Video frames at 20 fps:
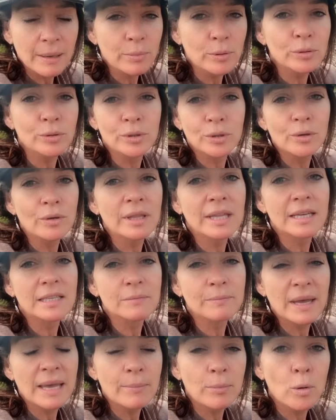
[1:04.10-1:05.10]
People do
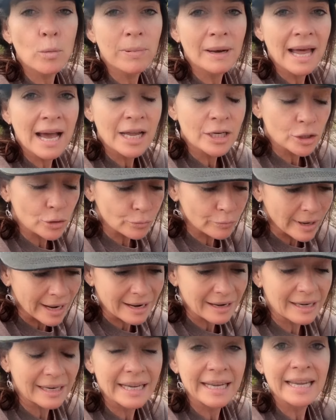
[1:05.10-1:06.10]
this. People plant
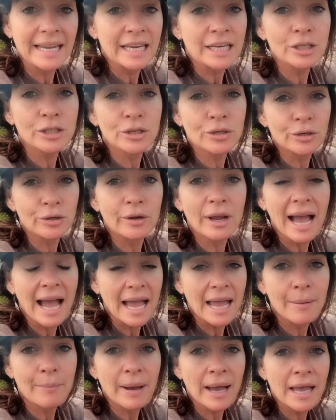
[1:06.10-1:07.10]
directly into
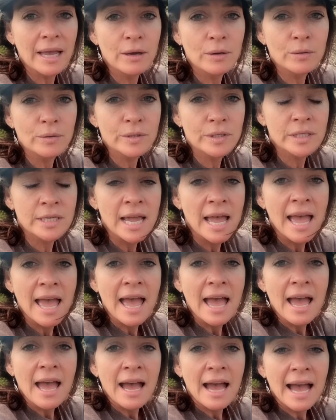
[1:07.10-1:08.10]
hay bales
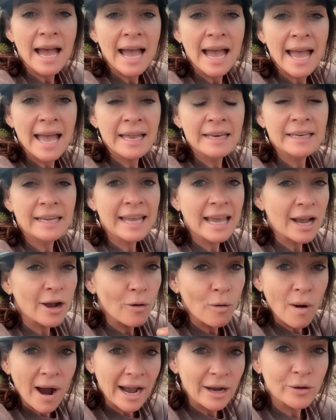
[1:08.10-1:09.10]
and
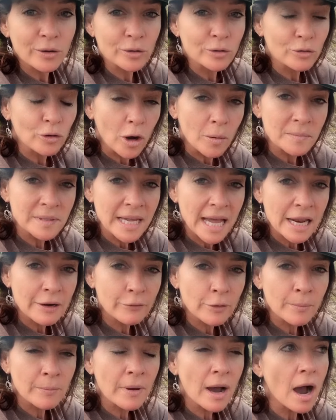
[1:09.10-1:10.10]
get quite good crops out
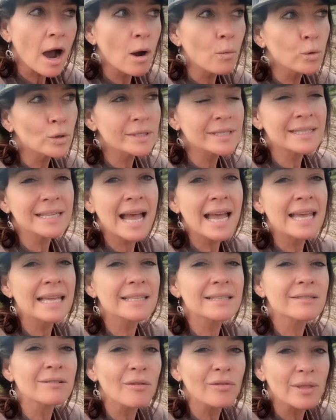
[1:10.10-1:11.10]
of them. I would say
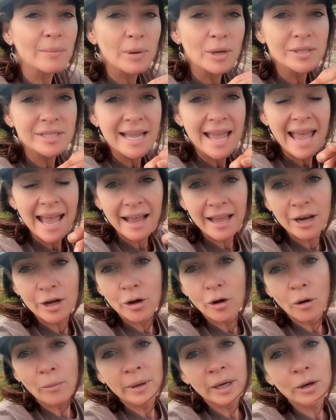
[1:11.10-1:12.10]
it's not the most
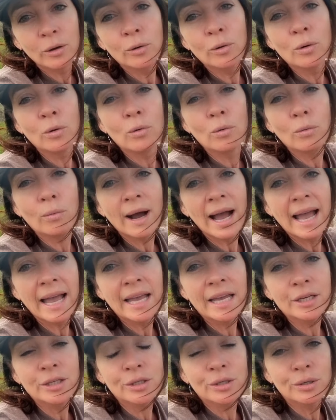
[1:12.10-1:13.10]
economical
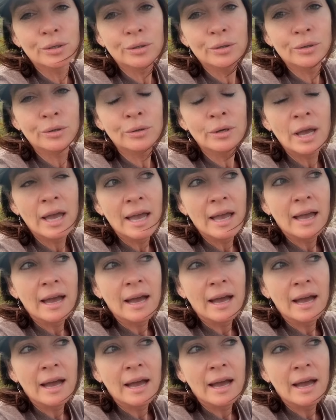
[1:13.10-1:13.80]
way to